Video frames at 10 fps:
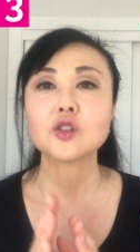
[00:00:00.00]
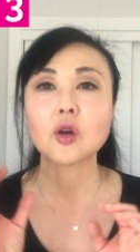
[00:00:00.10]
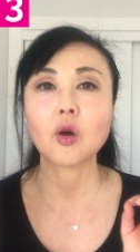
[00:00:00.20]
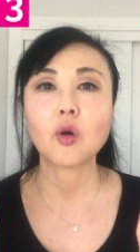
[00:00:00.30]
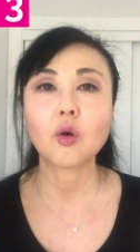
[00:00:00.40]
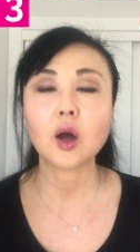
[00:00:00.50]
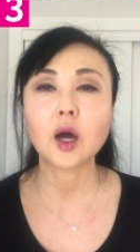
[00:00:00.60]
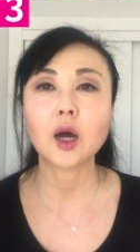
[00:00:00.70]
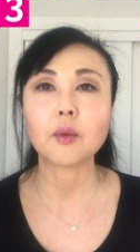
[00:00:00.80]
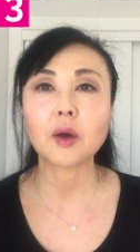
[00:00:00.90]
So
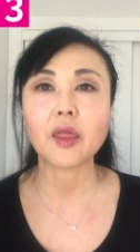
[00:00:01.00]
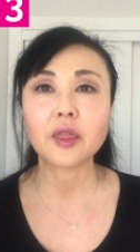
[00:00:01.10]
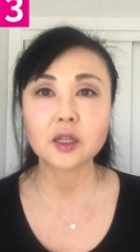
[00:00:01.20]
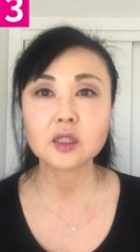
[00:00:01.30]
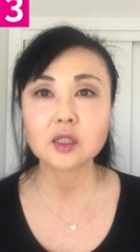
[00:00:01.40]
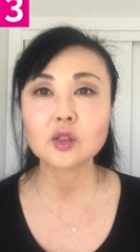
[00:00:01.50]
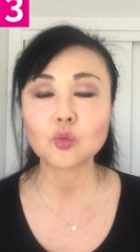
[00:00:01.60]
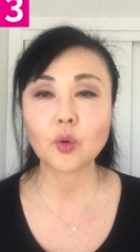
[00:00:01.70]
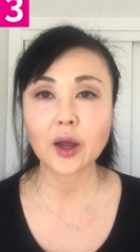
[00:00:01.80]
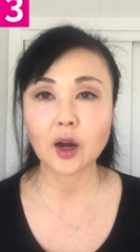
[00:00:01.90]
um, this is
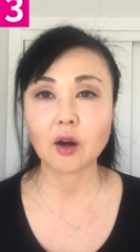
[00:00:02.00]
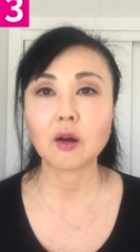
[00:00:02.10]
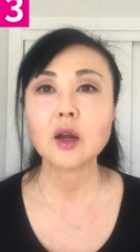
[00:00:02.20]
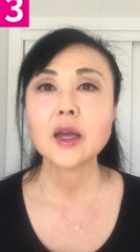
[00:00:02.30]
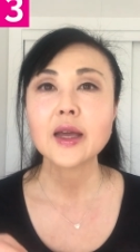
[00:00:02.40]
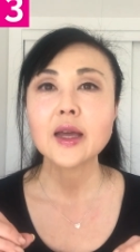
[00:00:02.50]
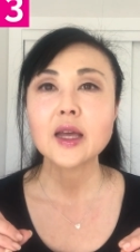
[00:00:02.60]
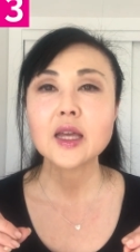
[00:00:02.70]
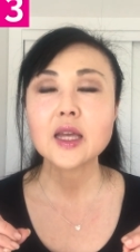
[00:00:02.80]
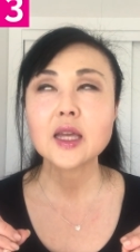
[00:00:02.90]
where
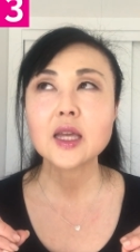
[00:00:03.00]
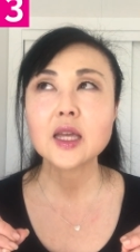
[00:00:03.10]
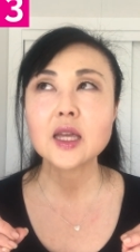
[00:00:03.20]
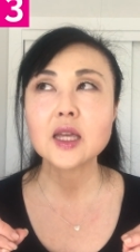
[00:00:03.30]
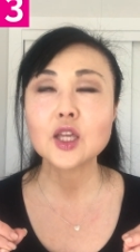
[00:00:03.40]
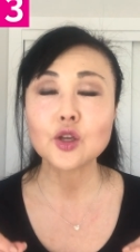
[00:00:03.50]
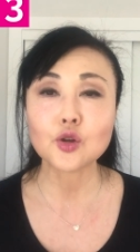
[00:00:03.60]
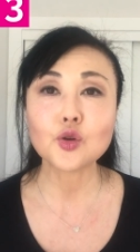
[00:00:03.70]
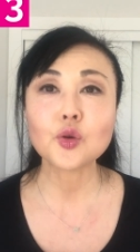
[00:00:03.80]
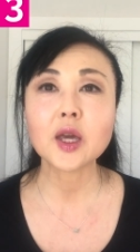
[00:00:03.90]

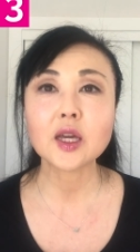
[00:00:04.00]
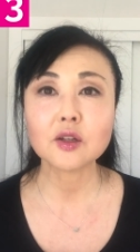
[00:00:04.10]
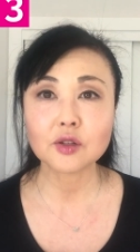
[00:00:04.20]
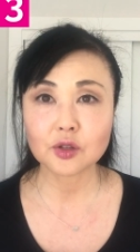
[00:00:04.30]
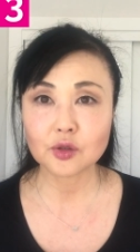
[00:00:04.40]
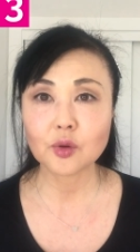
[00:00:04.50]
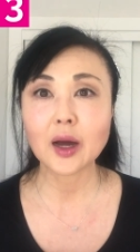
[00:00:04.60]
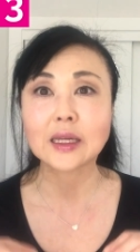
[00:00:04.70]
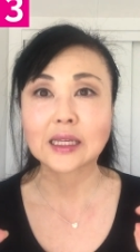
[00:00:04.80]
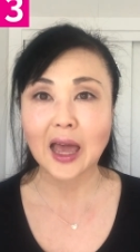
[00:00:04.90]
you can do
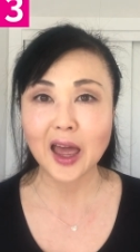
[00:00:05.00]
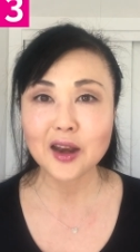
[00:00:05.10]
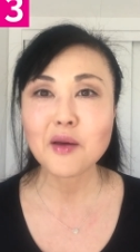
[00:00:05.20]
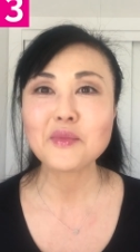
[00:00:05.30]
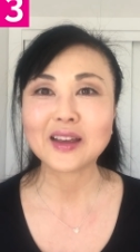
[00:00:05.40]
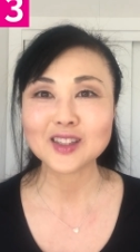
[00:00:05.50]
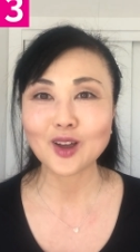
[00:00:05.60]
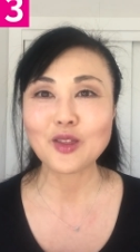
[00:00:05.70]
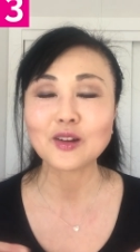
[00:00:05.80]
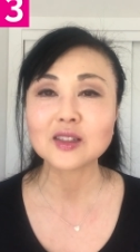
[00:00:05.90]
again based
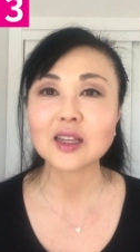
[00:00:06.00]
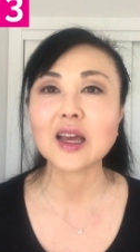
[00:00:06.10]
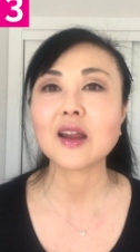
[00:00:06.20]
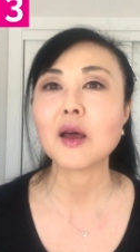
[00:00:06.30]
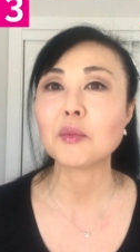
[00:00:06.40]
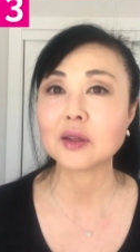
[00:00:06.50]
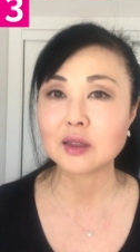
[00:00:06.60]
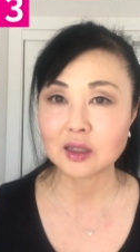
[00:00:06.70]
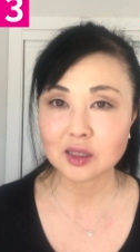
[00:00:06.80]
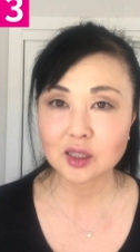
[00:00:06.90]
on their skin,
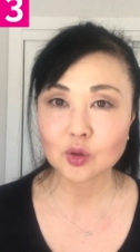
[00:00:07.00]
but this